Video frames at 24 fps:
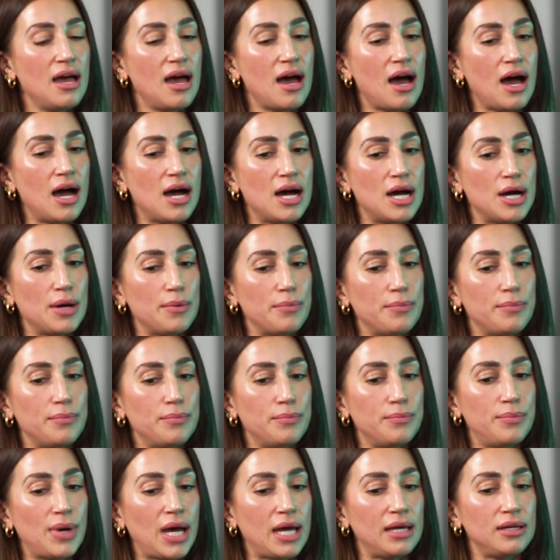
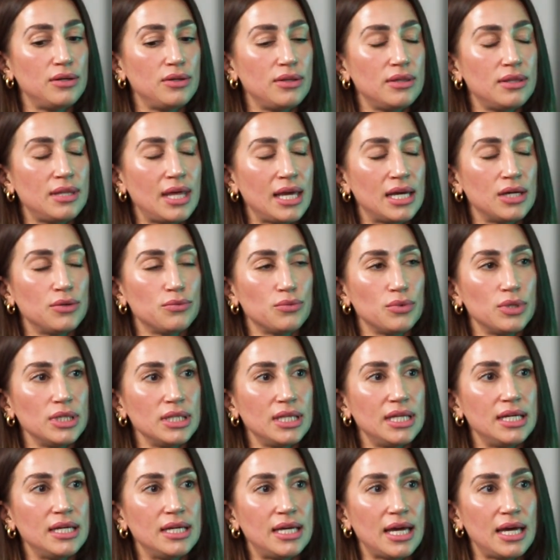But they can
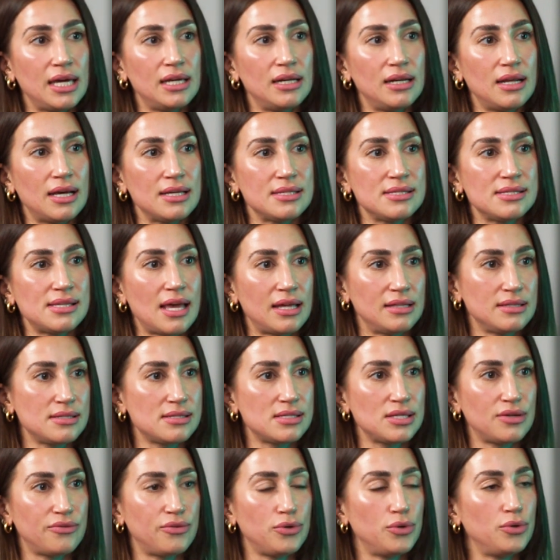really get a
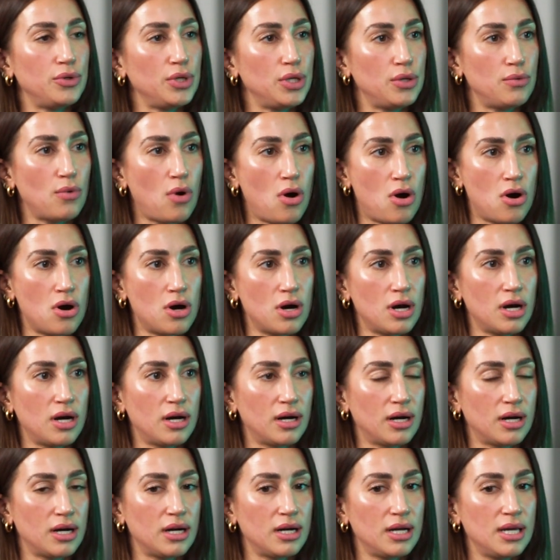sense of who you
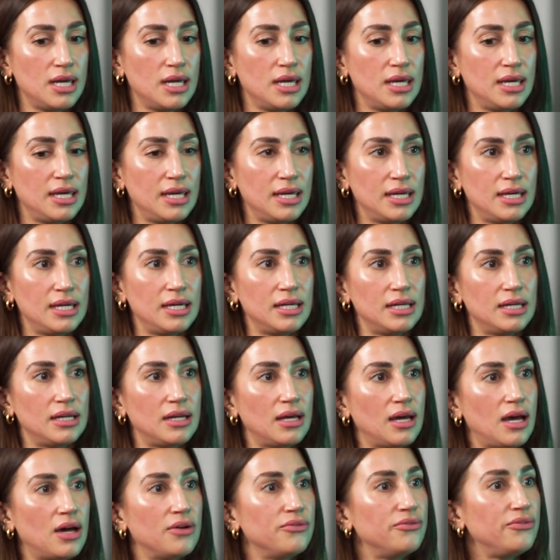are
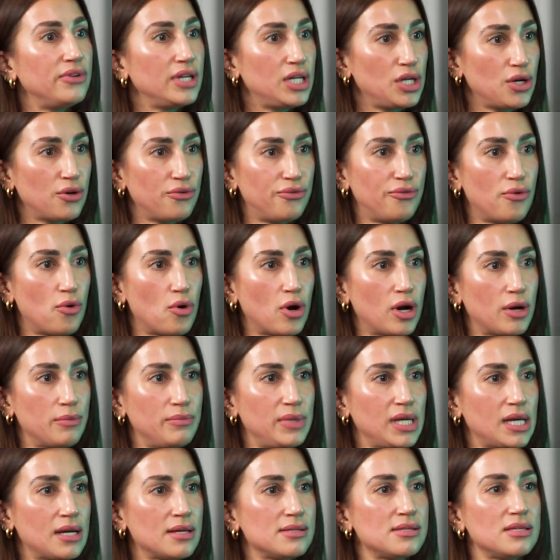in a video form
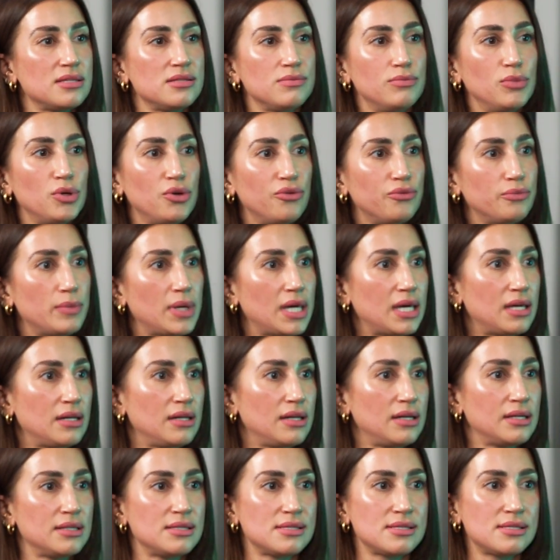because it's movement,
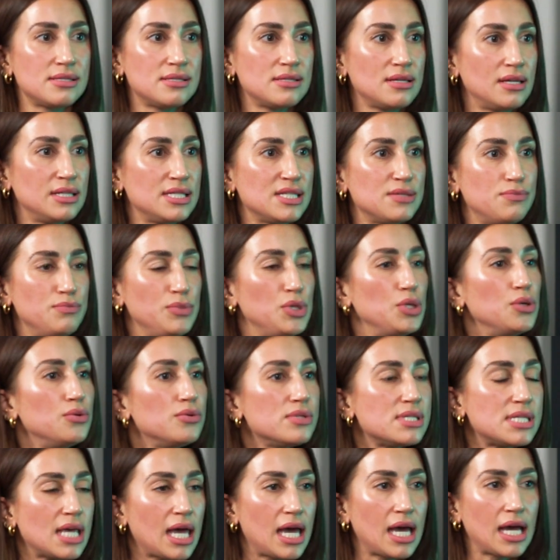it's
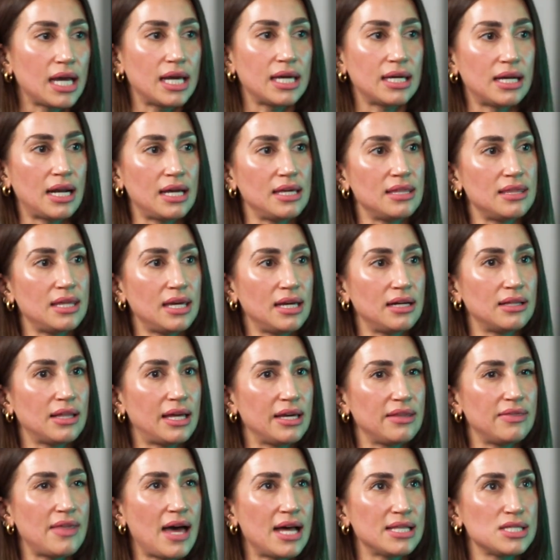music. And I think
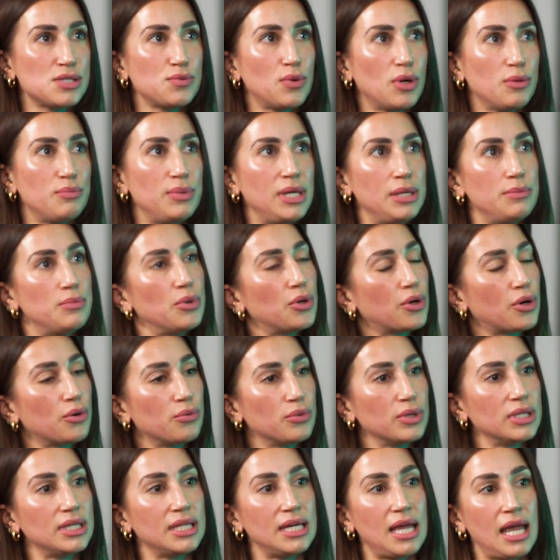that's where people are
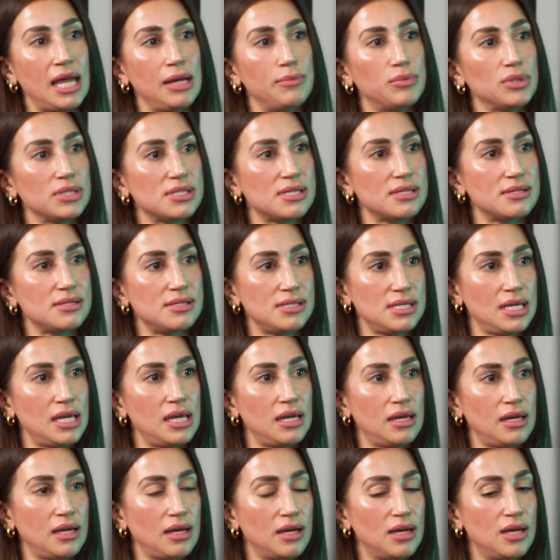really able to
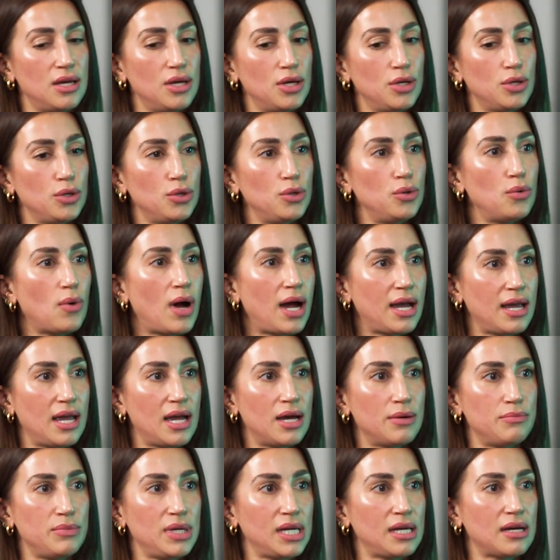see who I
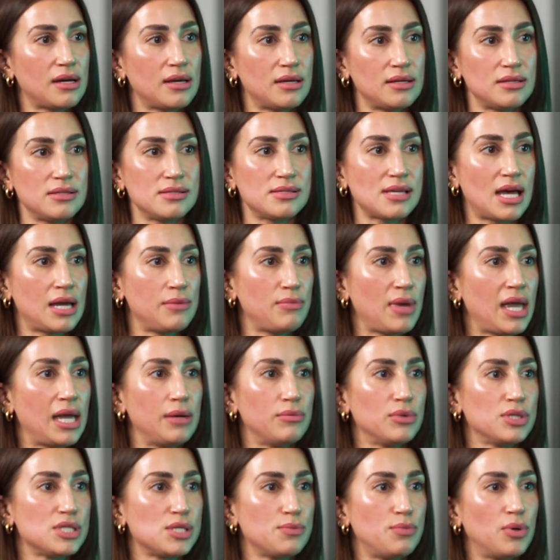am because I'm
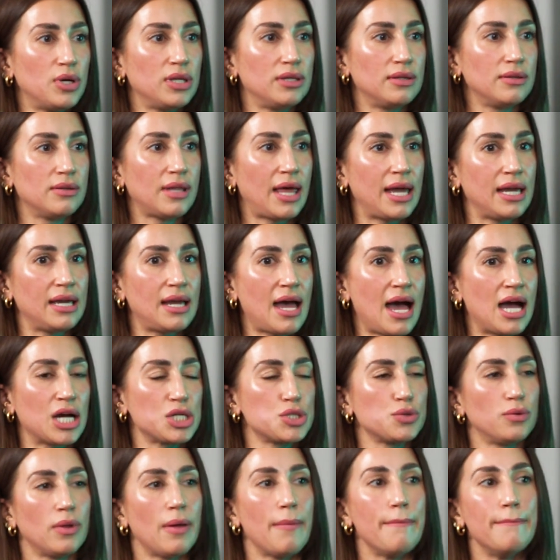able to put
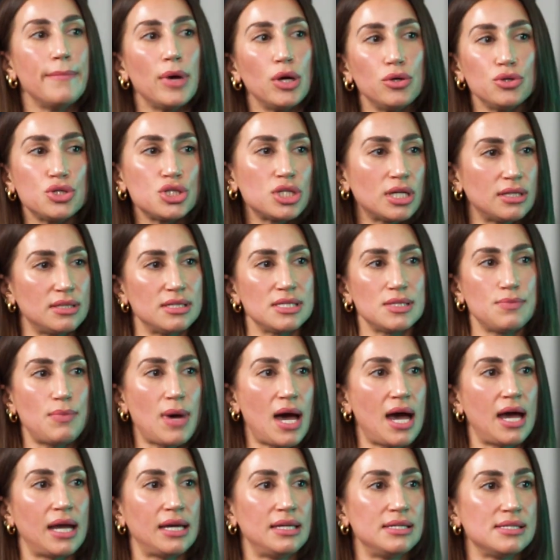actual emotions
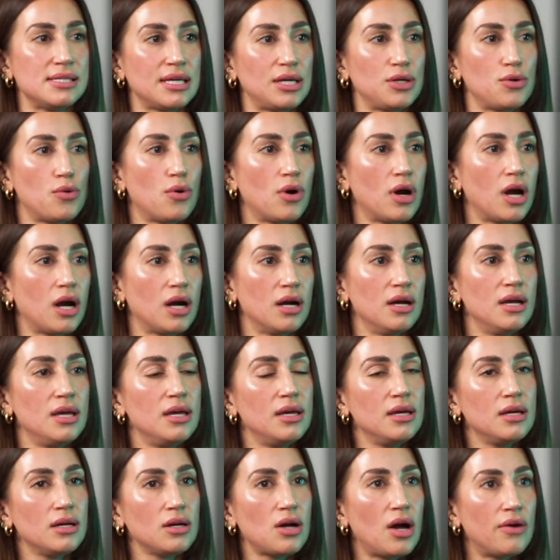behind it or
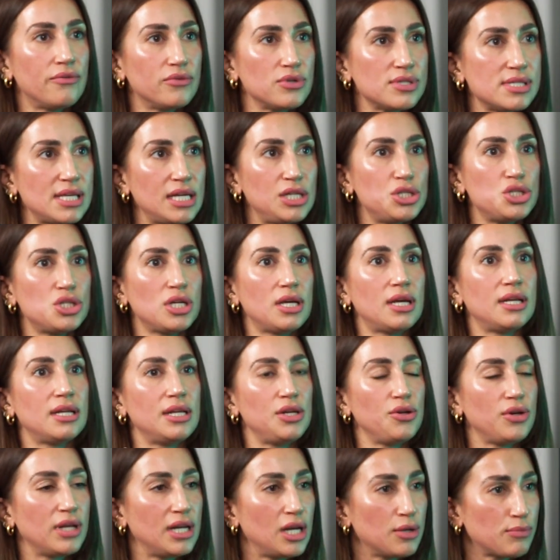conversation,
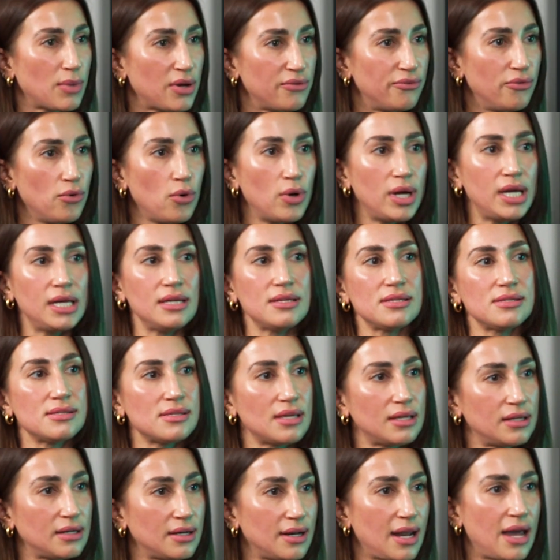and you can hear my voice
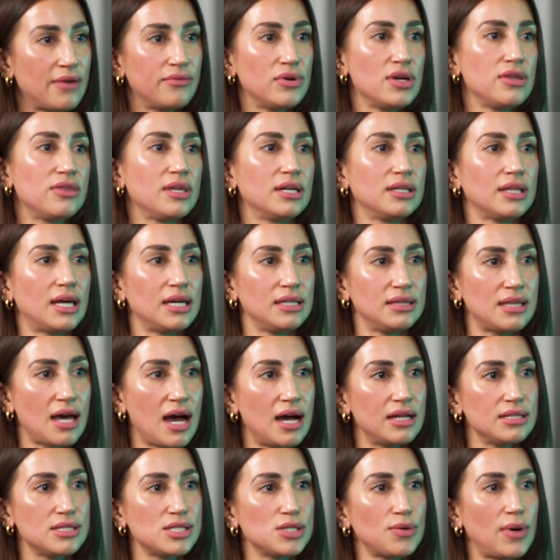and everything like
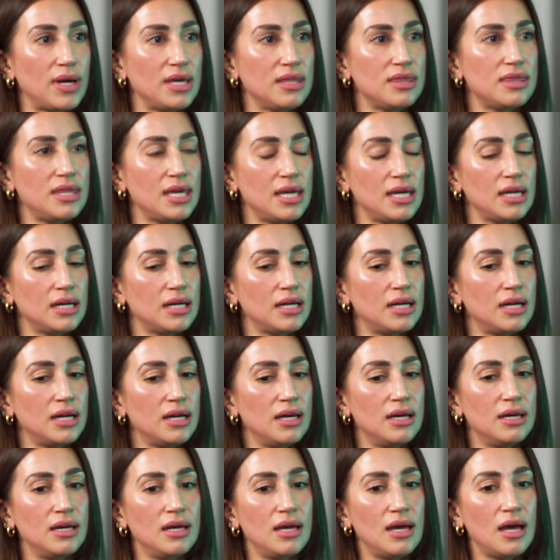that. So I think,
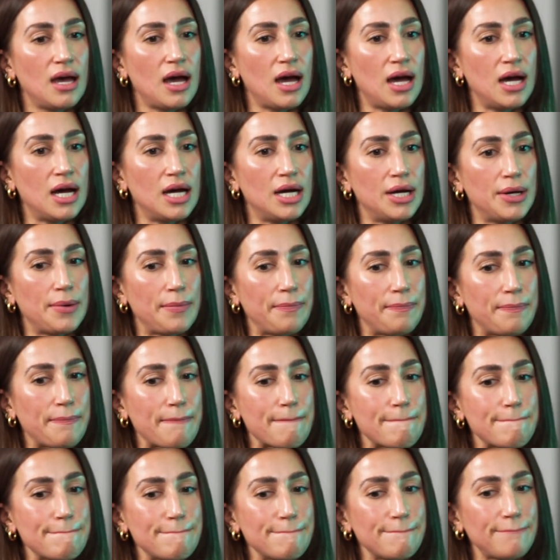I
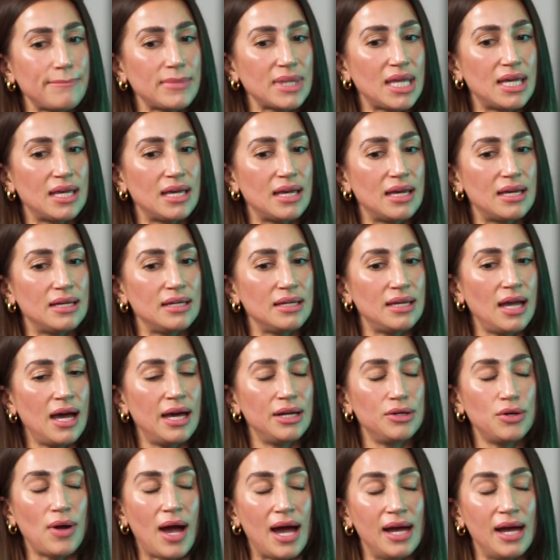don't know.